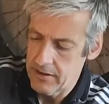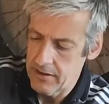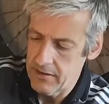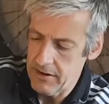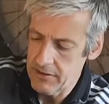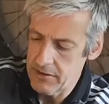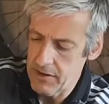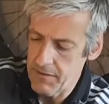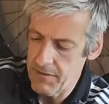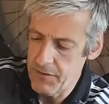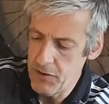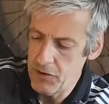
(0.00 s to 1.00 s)
You're actually
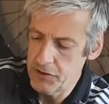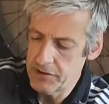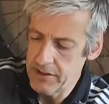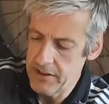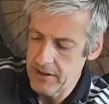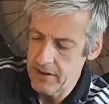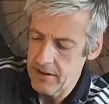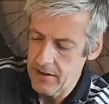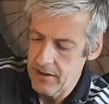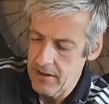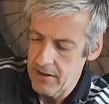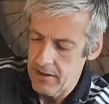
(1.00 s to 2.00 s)
forcing
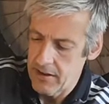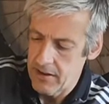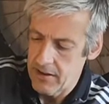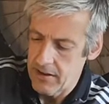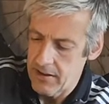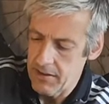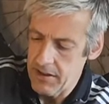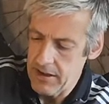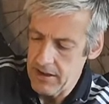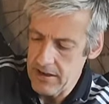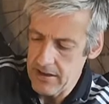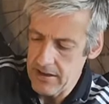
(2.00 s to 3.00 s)

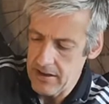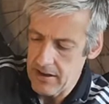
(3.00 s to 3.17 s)
the